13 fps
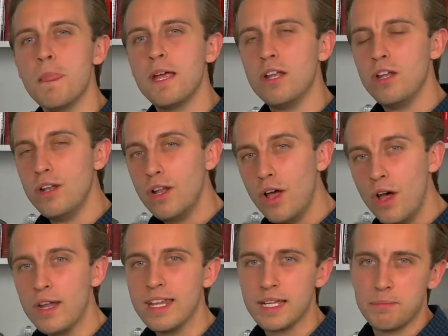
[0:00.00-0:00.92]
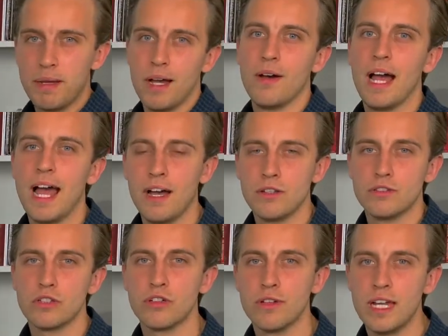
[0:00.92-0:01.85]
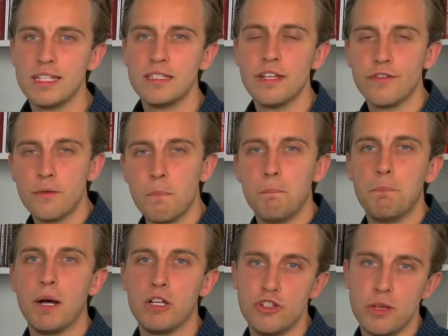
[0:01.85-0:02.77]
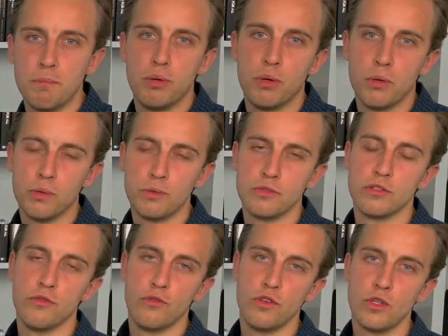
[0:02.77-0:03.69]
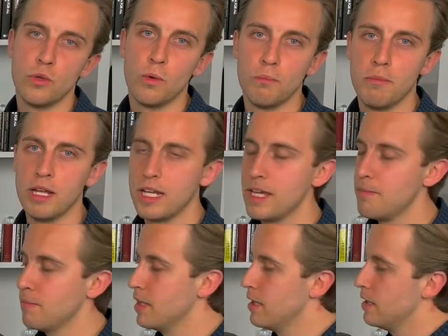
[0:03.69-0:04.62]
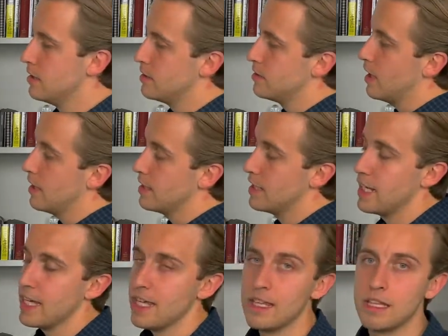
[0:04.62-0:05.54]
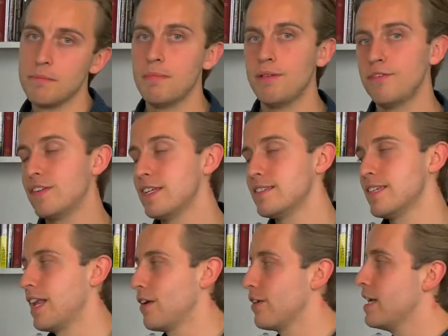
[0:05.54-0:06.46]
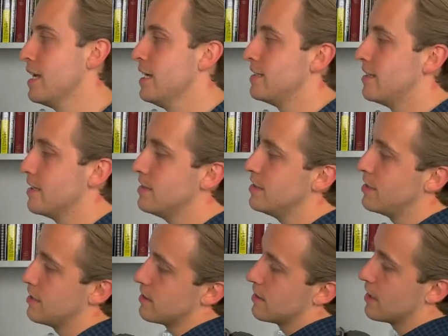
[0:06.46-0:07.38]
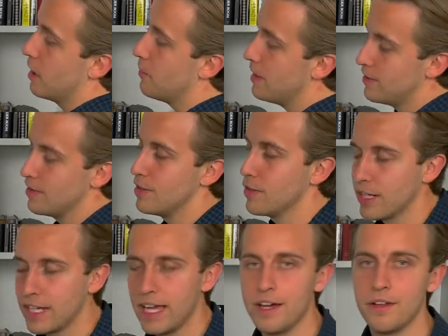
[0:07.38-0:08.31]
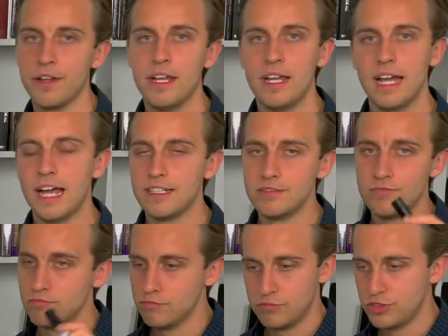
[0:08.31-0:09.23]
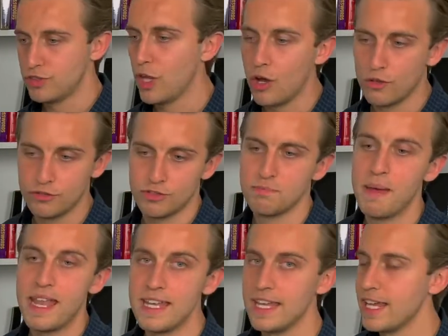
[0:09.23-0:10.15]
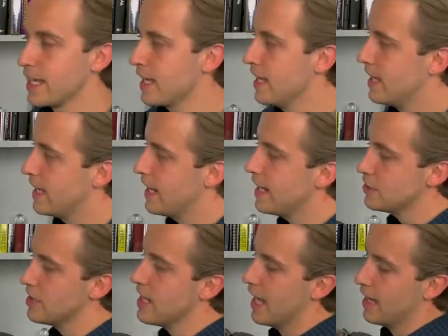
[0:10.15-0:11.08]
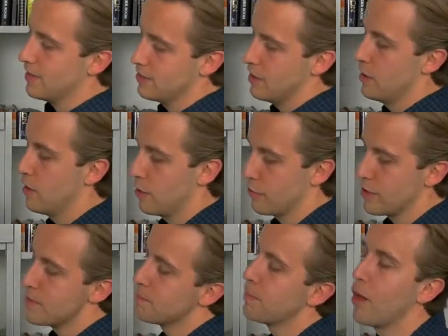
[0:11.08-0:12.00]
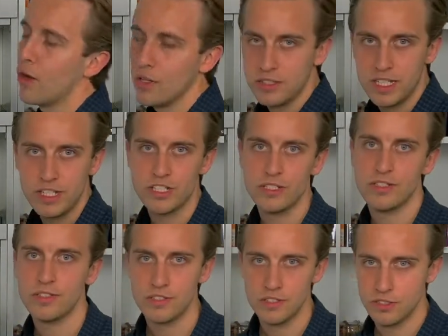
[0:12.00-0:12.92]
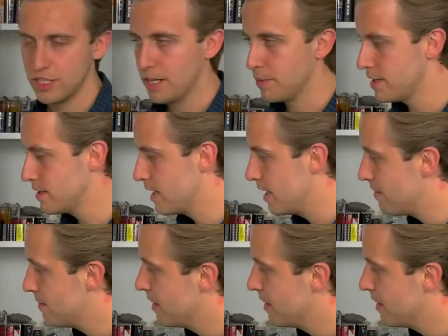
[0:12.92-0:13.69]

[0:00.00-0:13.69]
learning about how to create different budget pools for your money. Suddenly, the monthly salary doesn't just come into your account and start spending. It actually has 3 partitions, shall we say.